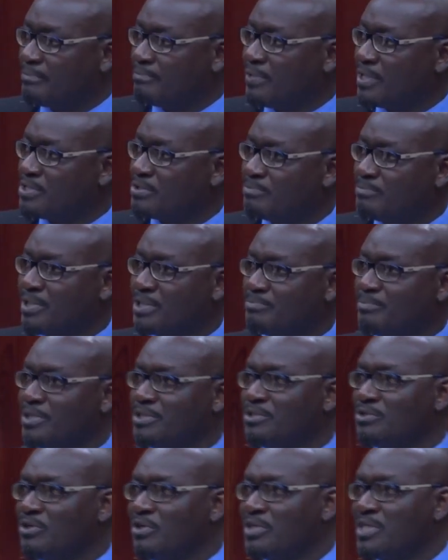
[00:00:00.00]
But
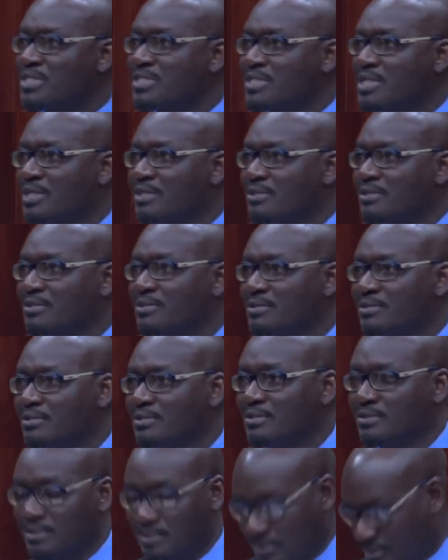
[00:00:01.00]
you don't understand.
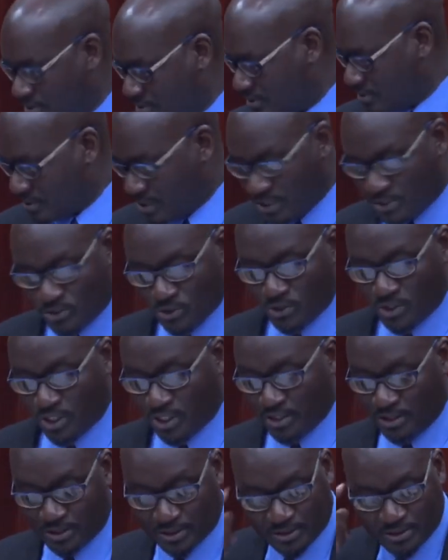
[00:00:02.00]
It's
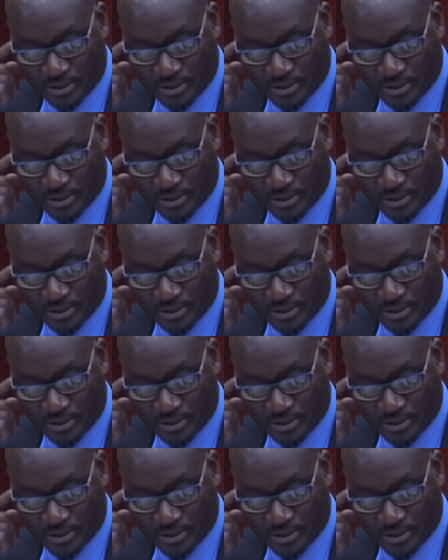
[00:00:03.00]
okay.